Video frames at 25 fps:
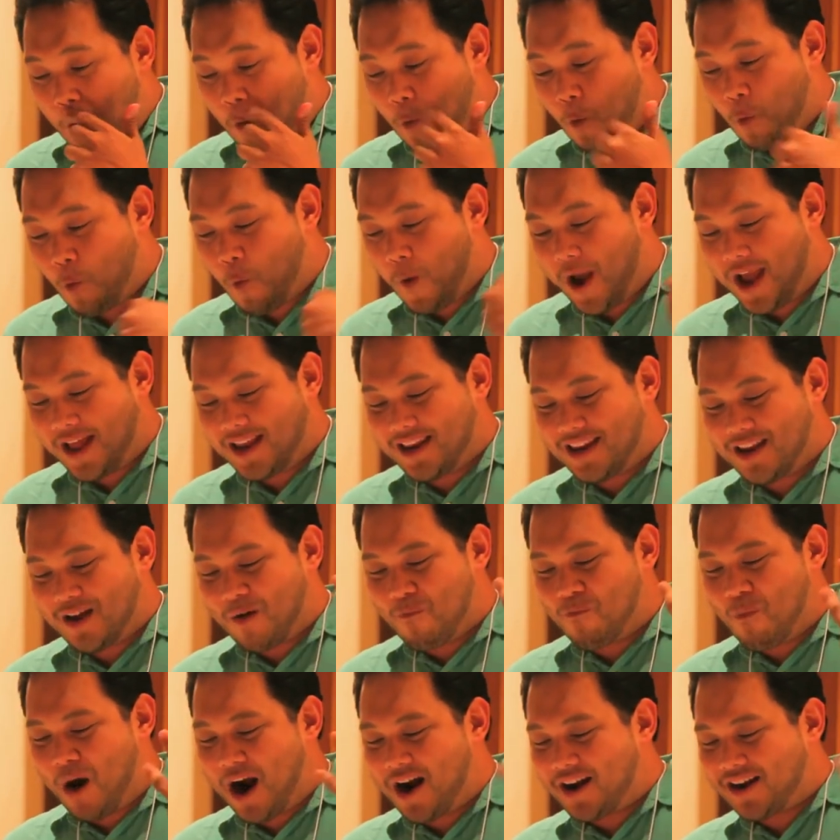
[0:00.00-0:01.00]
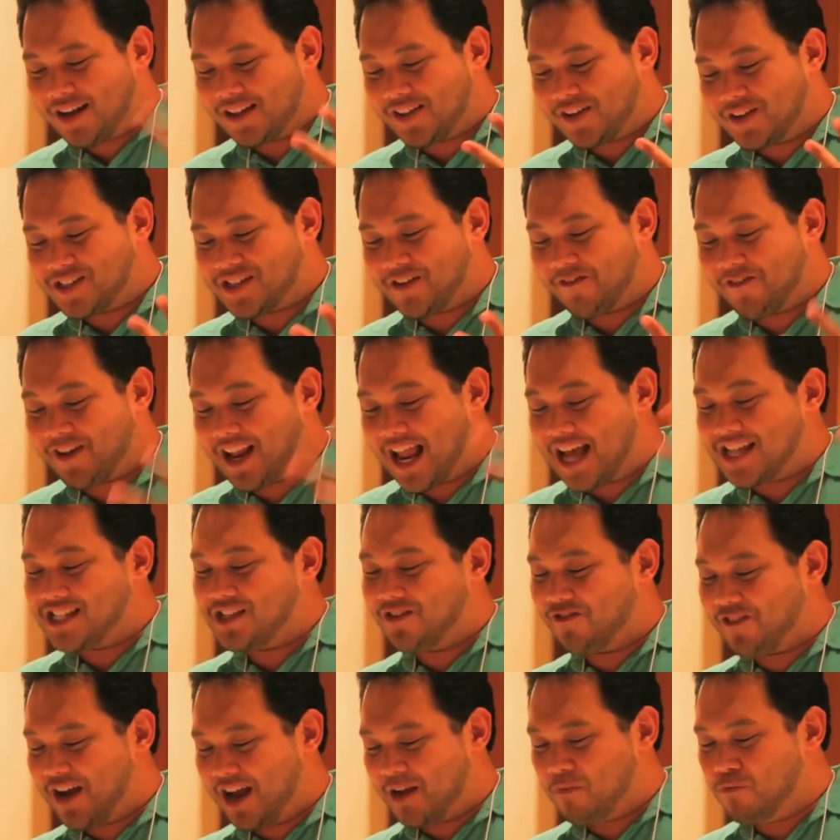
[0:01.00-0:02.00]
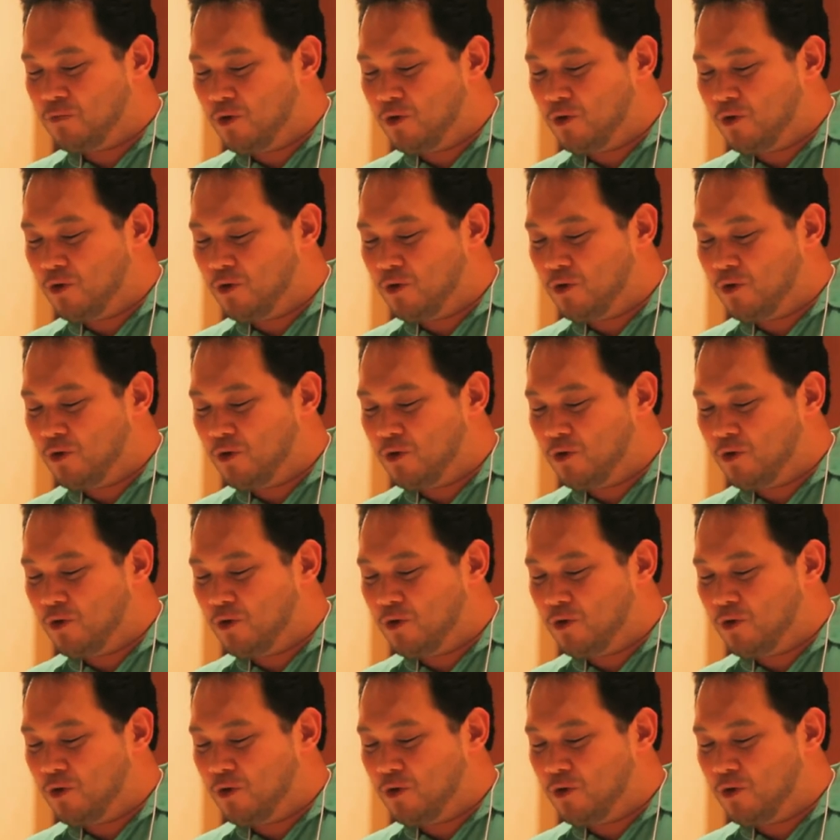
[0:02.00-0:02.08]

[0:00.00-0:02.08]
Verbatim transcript: when marketers have classified